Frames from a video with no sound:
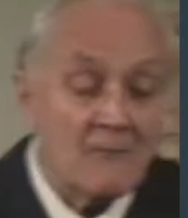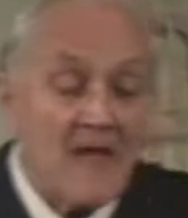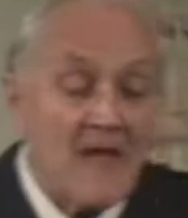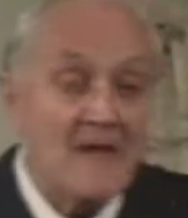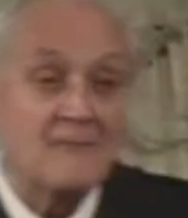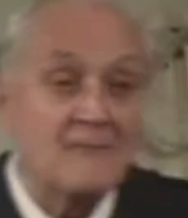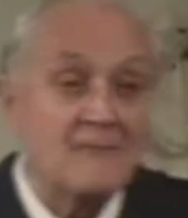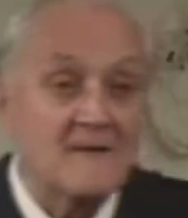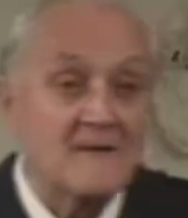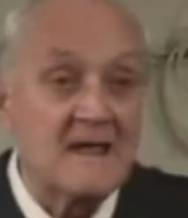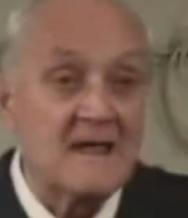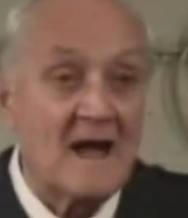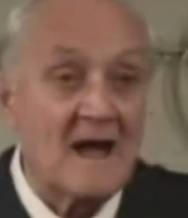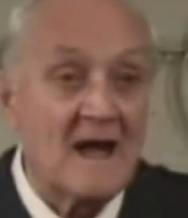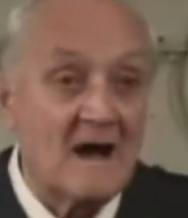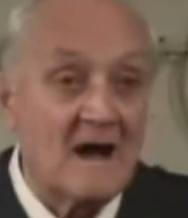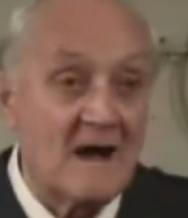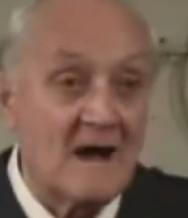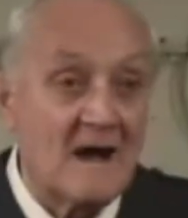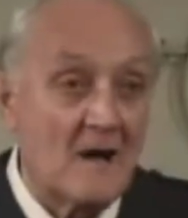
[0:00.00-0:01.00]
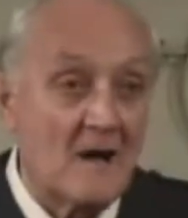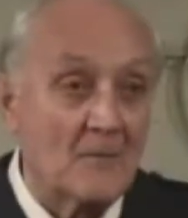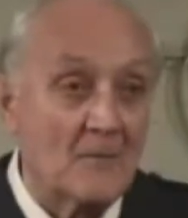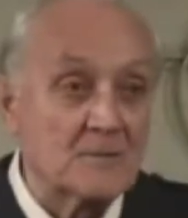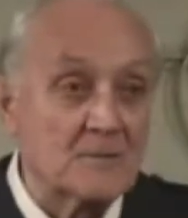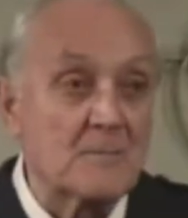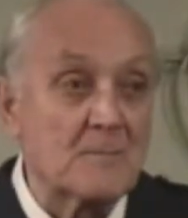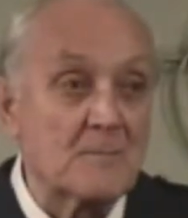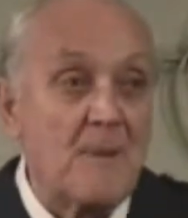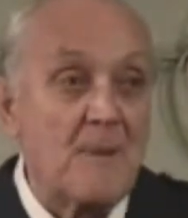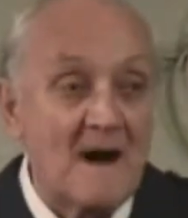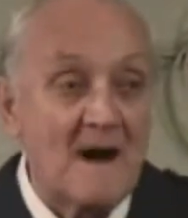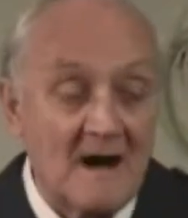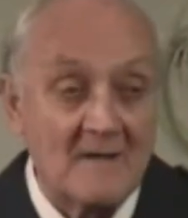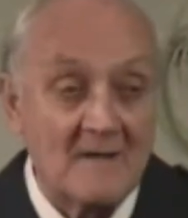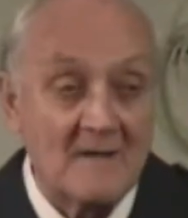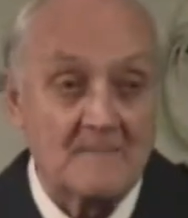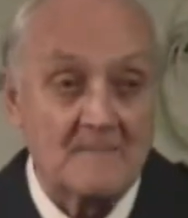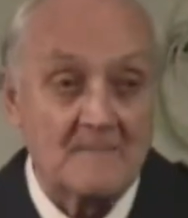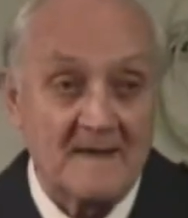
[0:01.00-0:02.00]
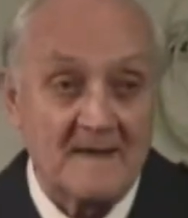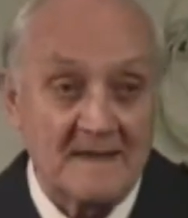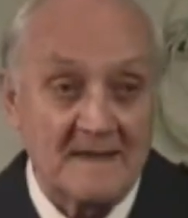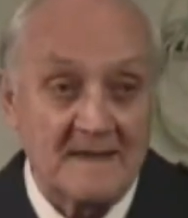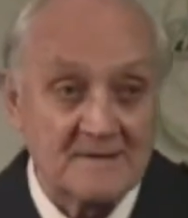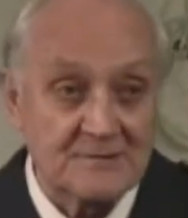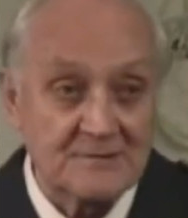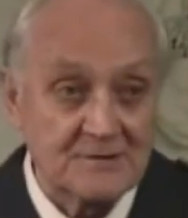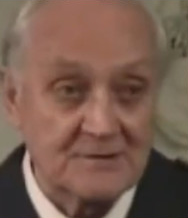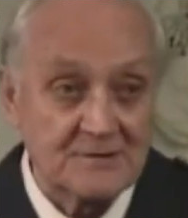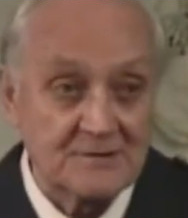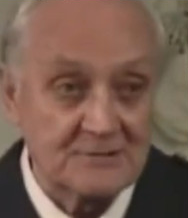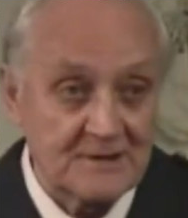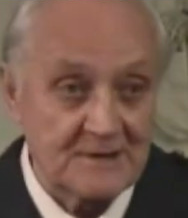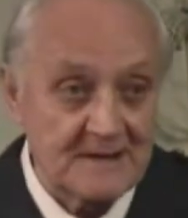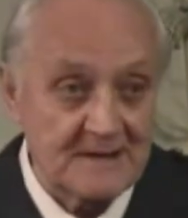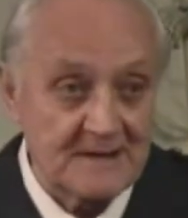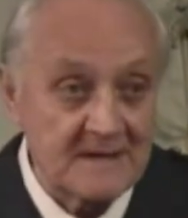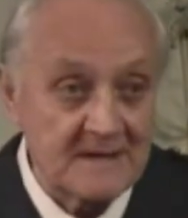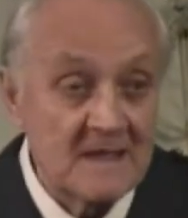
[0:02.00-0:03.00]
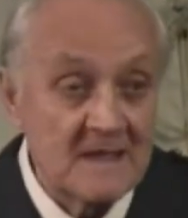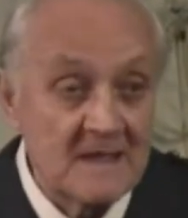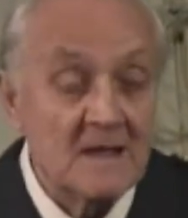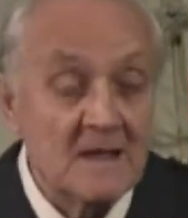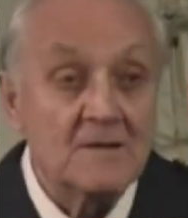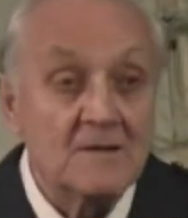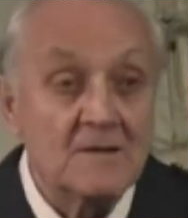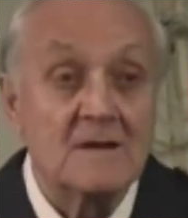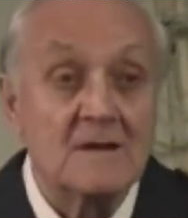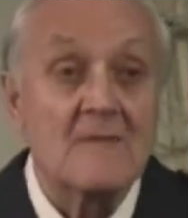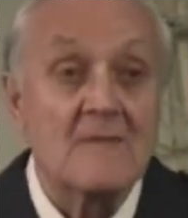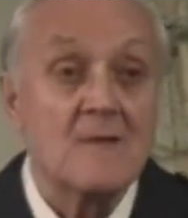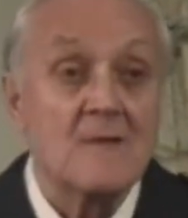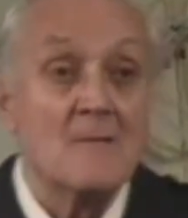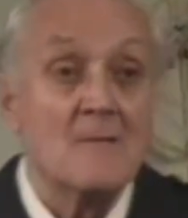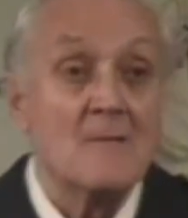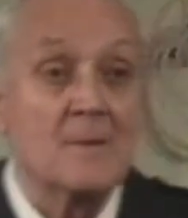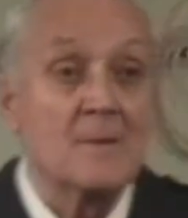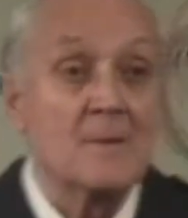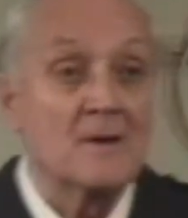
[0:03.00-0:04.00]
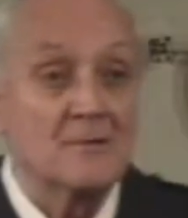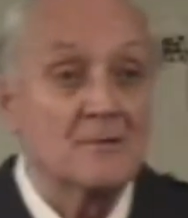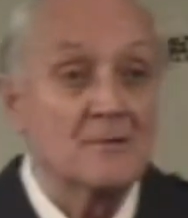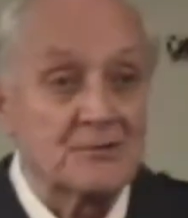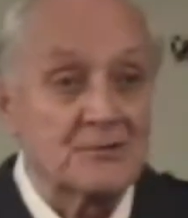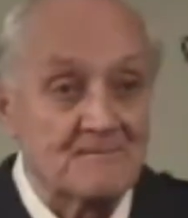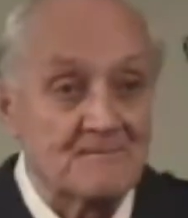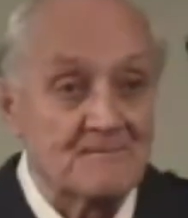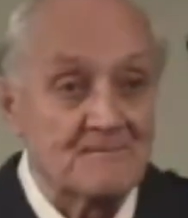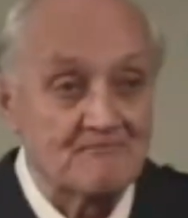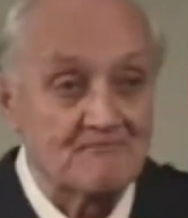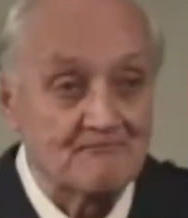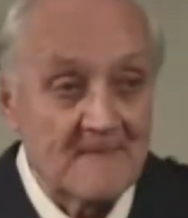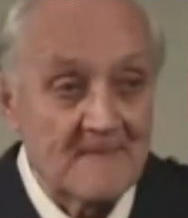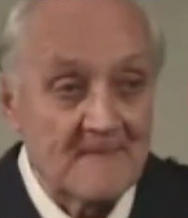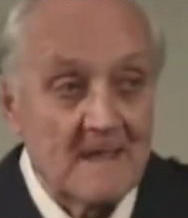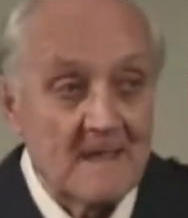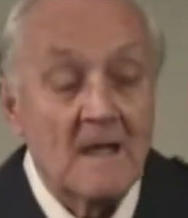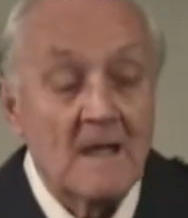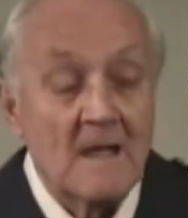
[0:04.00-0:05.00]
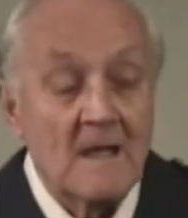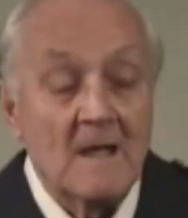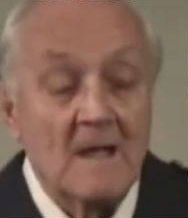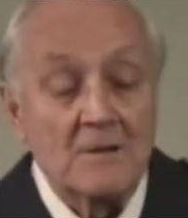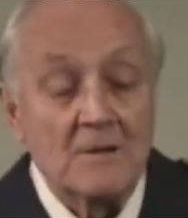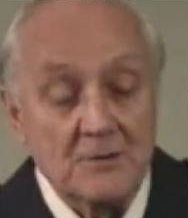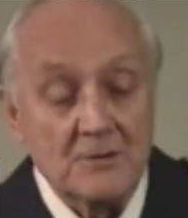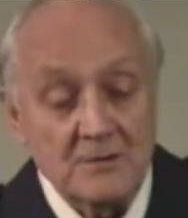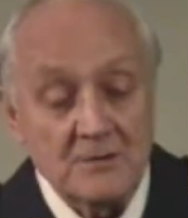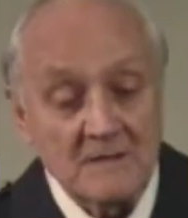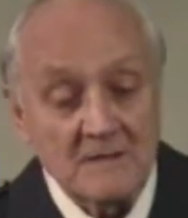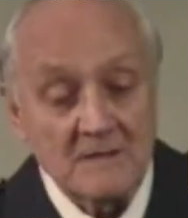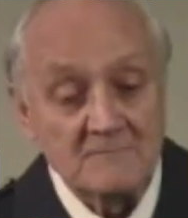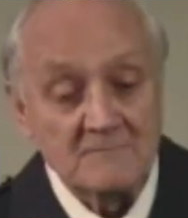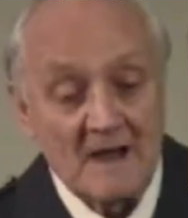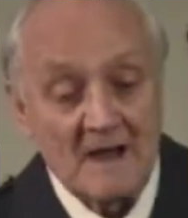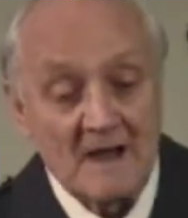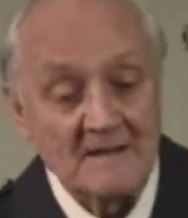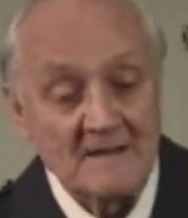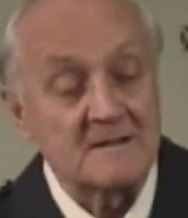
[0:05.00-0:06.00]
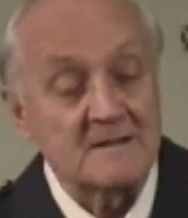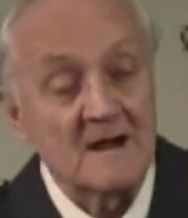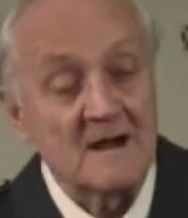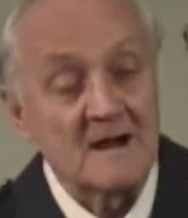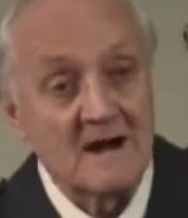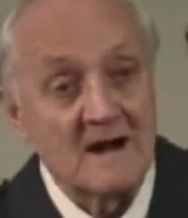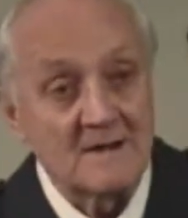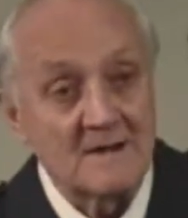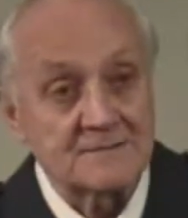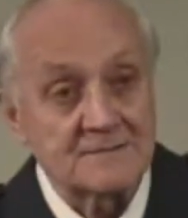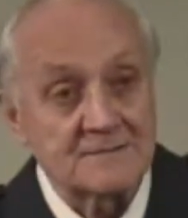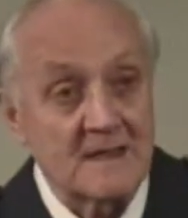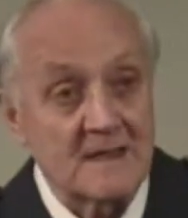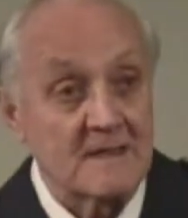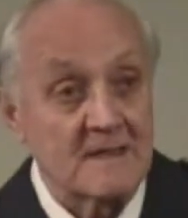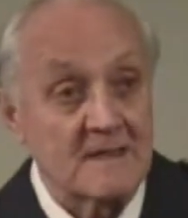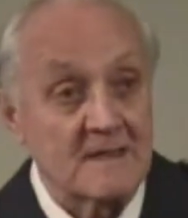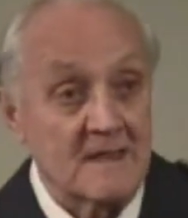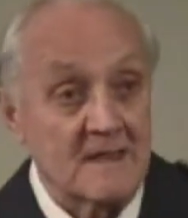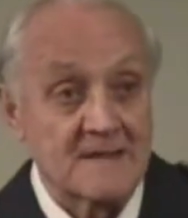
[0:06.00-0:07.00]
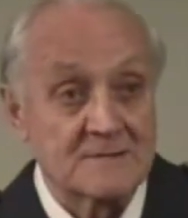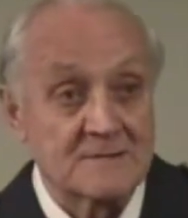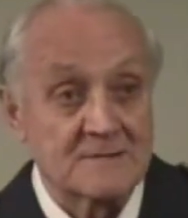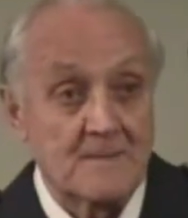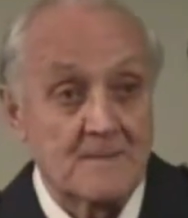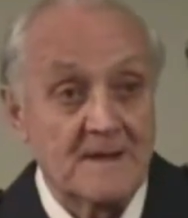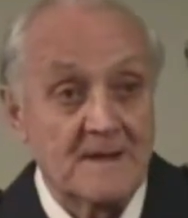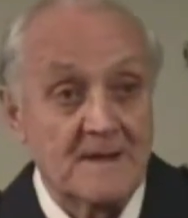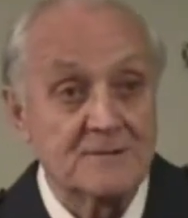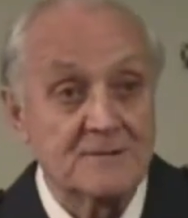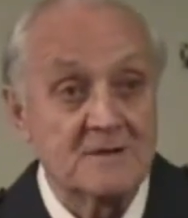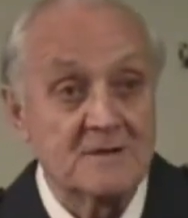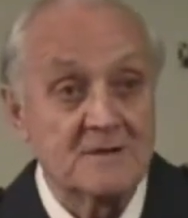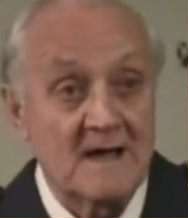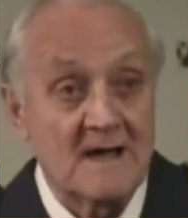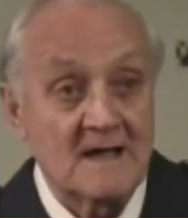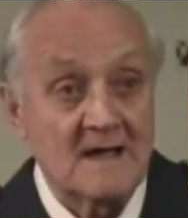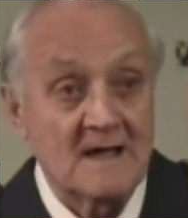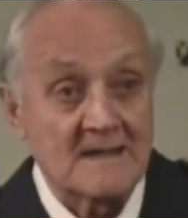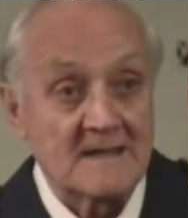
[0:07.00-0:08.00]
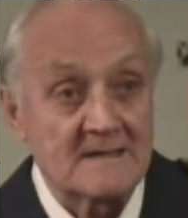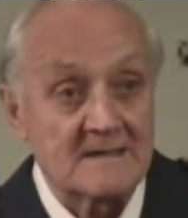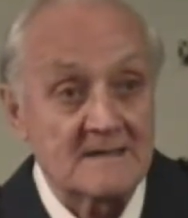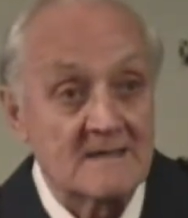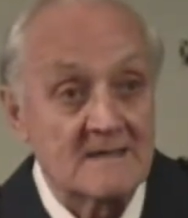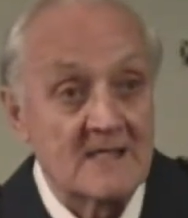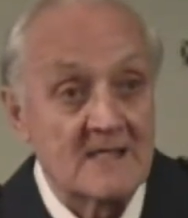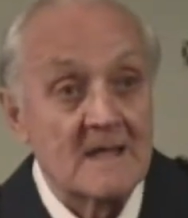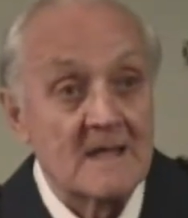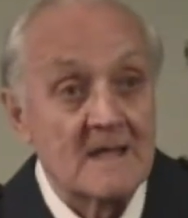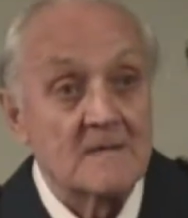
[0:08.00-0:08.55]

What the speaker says: If every car was powered by the SUG, you'll have no pollution. You can run cars at any speed you like.